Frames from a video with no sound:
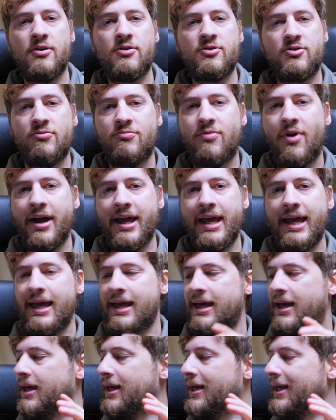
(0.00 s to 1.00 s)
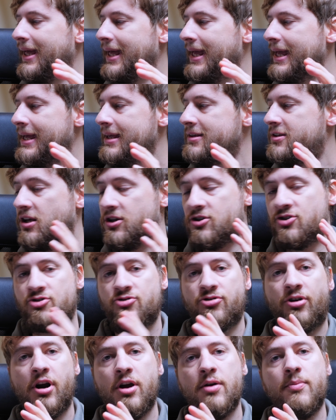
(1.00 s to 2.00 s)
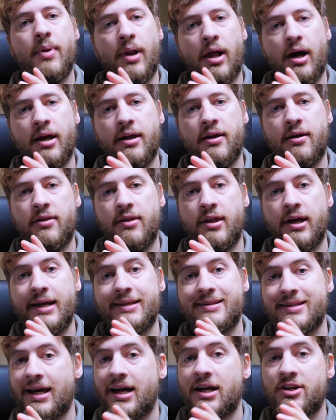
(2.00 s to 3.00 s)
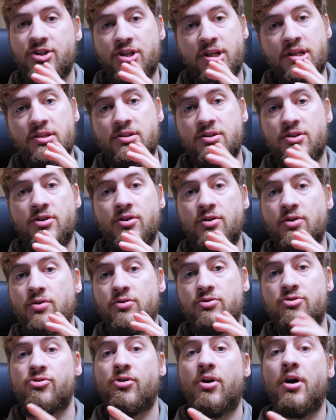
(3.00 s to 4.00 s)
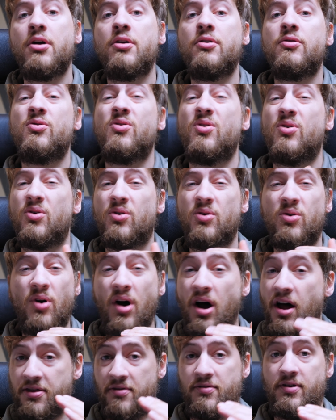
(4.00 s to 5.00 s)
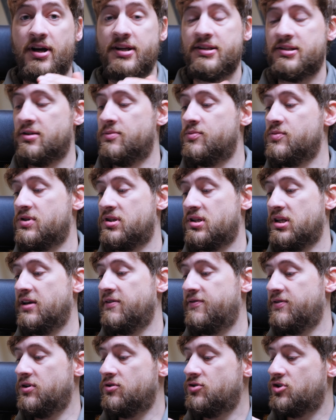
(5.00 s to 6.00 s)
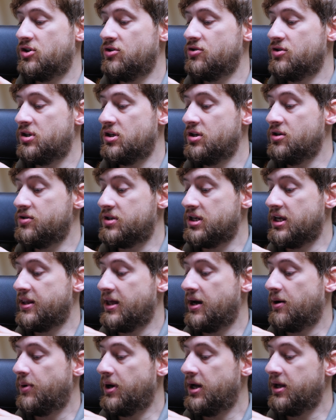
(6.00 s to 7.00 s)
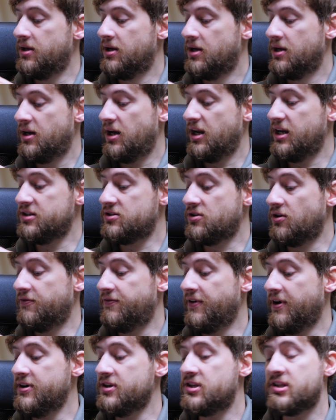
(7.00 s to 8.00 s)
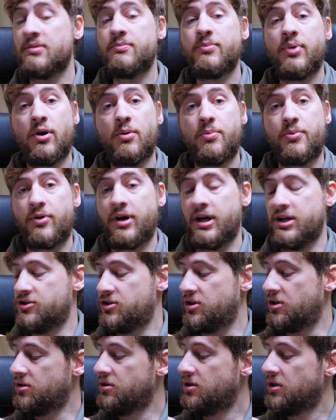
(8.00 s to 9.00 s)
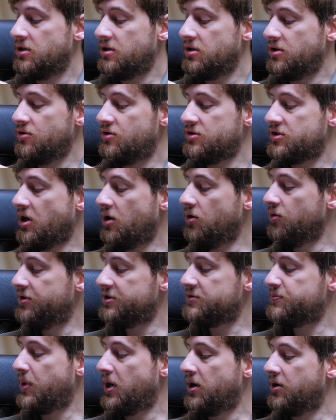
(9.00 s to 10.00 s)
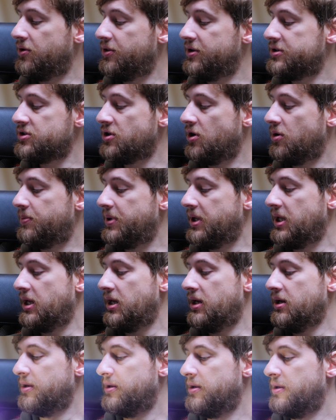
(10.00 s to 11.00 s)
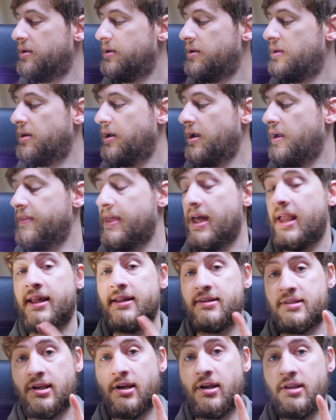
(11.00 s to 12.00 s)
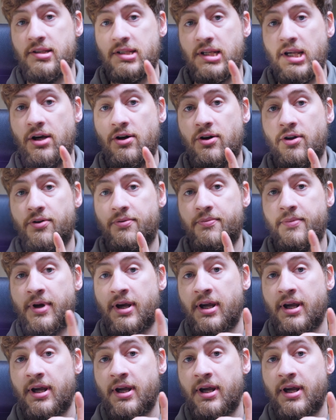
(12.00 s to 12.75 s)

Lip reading: So right here is a strobe light that attaches to your drone or other items if you choose to use it in that way. And it's got a very simple operation. You just hold this button on the top here and then it turns it on.